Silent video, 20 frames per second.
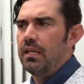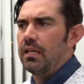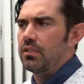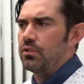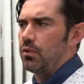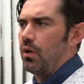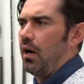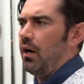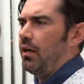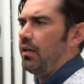Yeah.
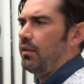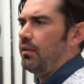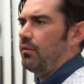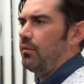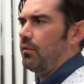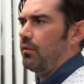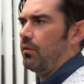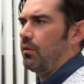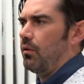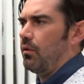So I,
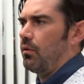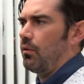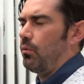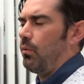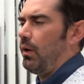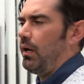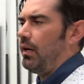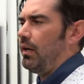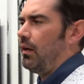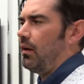the
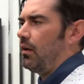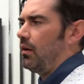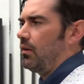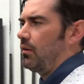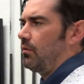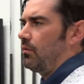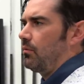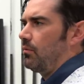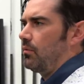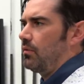way
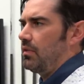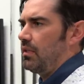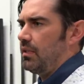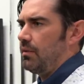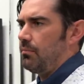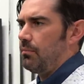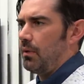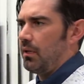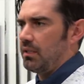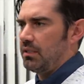I
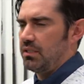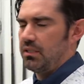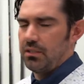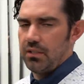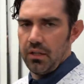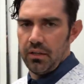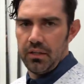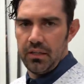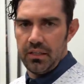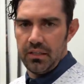did my
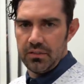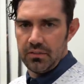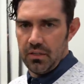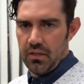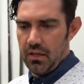study is